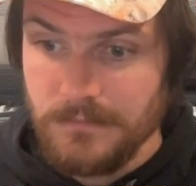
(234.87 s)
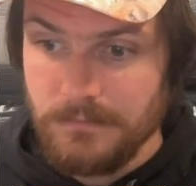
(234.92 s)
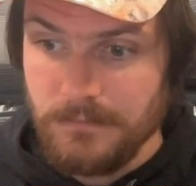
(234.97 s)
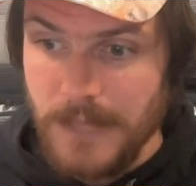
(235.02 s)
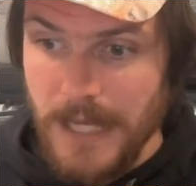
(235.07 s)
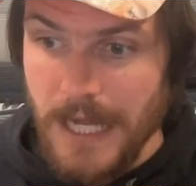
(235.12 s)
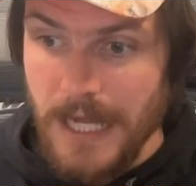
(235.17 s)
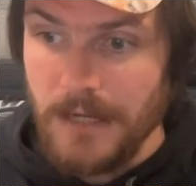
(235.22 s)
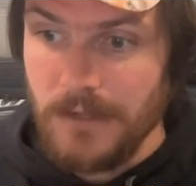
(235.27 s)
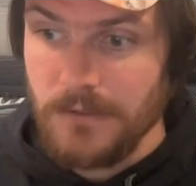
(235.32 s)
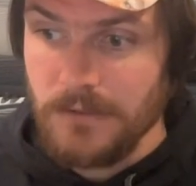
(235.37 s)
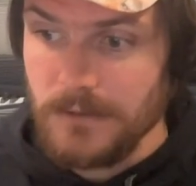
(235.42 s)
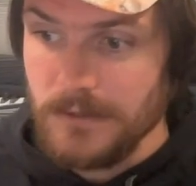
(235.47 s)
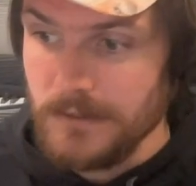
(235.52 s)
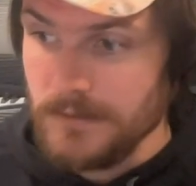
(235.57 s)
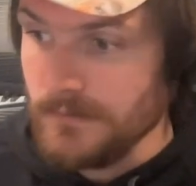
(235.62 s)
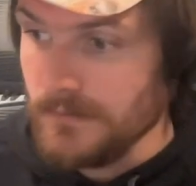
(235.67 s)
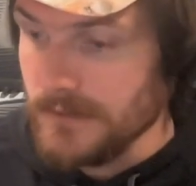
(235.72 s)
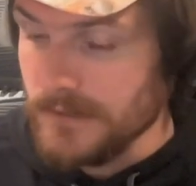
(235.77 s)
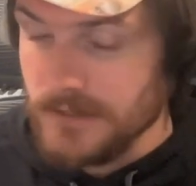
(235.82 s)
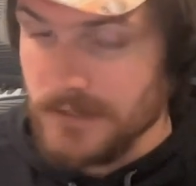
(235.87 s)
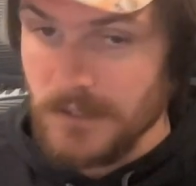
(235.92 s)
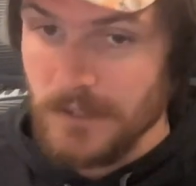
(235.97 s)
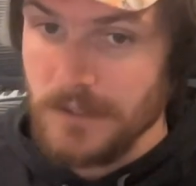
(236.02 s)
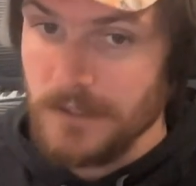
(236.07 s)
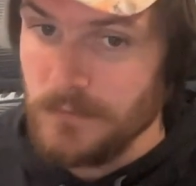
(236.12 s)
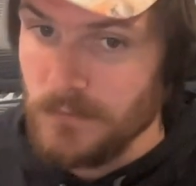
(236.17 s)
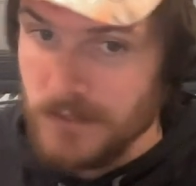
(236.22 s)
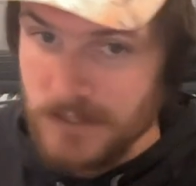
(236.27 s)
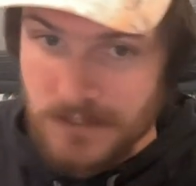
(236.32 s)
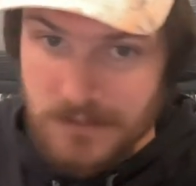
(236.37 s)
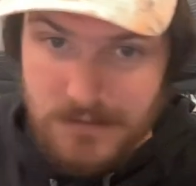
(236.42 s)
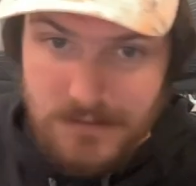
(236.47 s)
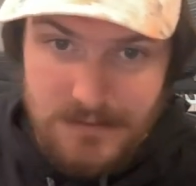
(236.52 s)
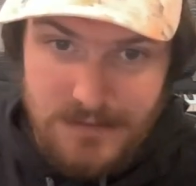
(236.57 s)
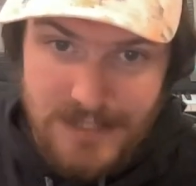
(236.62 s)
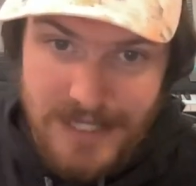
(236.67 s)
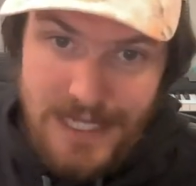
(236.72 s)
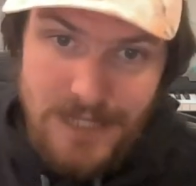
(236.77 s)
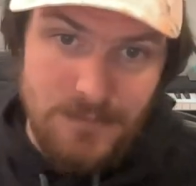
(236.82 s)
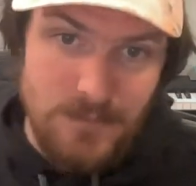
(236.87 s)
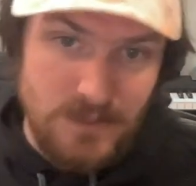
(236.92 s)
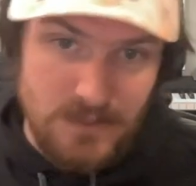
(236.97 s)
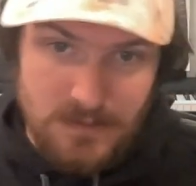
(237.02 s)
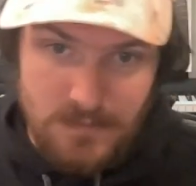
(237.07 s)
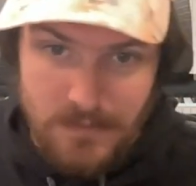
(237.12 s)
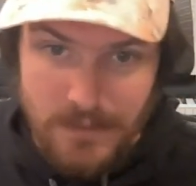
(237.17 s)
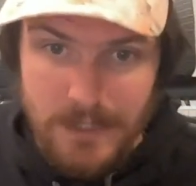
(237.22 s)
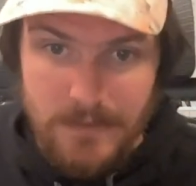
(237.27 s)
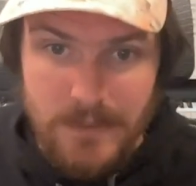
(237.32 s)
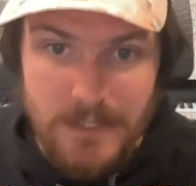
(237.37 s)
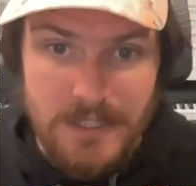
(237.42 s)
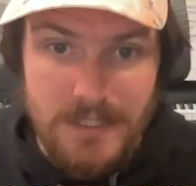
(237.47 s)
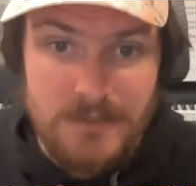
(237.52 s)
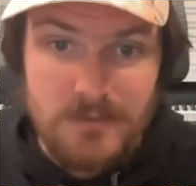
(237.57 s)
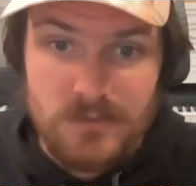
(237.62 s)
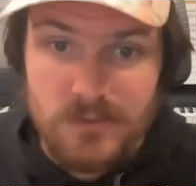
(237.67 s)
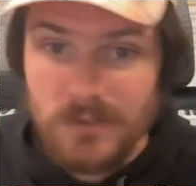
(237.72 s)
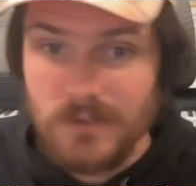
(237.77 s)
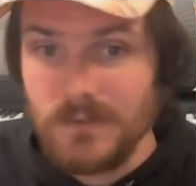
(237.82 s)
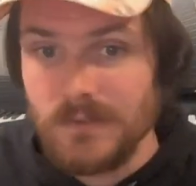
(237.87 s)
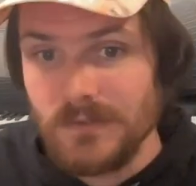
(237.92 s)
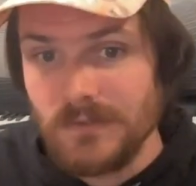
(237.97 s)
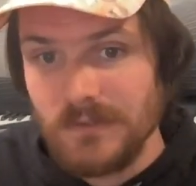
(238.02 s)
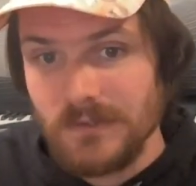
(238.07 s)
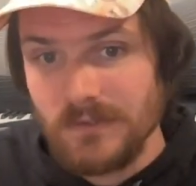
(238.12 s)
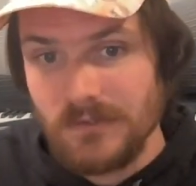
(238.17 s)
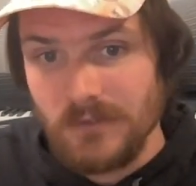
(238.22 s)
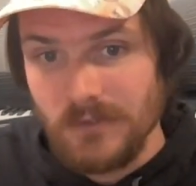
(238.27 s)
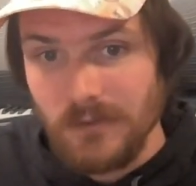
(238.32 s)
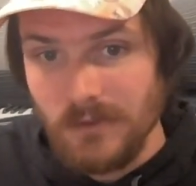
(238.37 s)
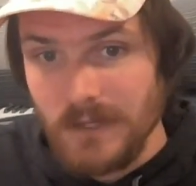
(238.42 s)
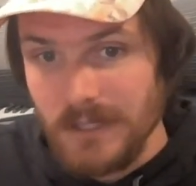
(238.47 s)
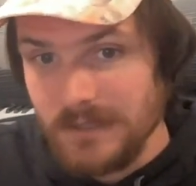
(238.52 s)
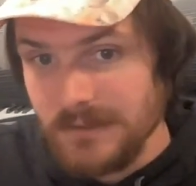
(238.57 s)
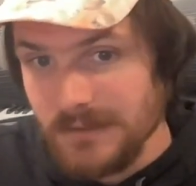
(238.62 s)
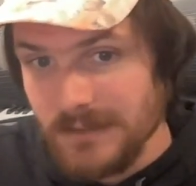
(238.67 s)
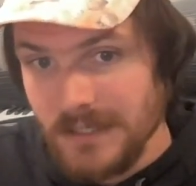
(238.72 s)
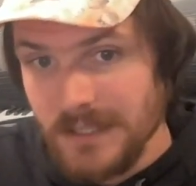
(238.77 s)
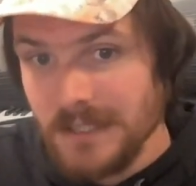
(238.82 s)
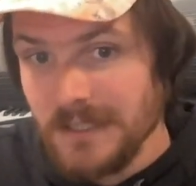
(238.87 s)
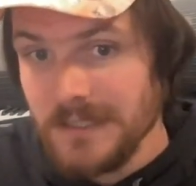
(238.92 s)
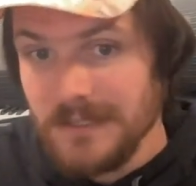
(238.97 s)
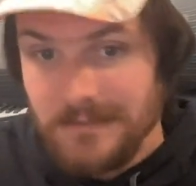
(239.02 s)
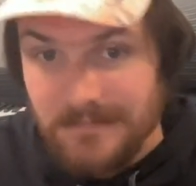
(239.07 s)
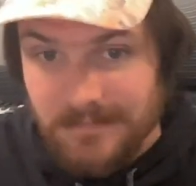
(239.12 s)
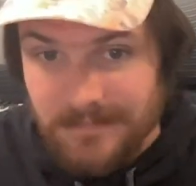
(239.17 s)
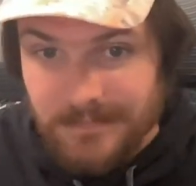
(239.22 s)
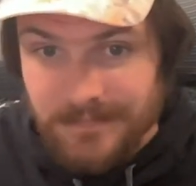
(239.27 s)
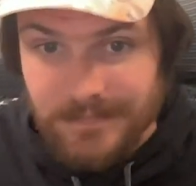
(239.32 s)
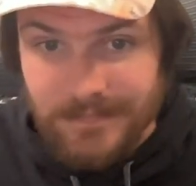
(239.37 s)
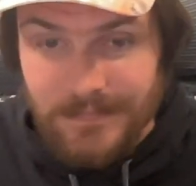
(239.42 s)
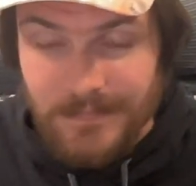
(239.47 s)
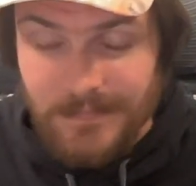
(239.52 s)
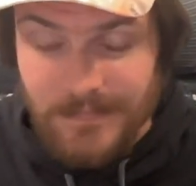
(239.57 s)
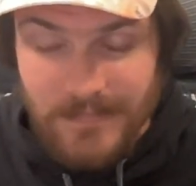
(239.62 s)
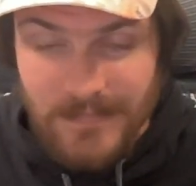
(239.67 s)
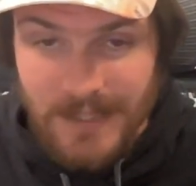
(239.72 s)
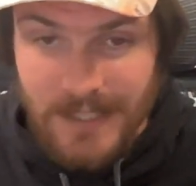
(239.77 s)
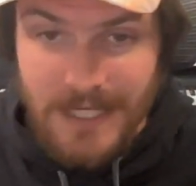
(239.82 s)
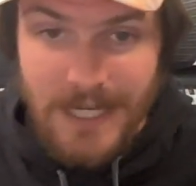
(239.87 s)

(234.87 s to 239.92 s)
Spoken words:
power return was dampened by my insoles, and so I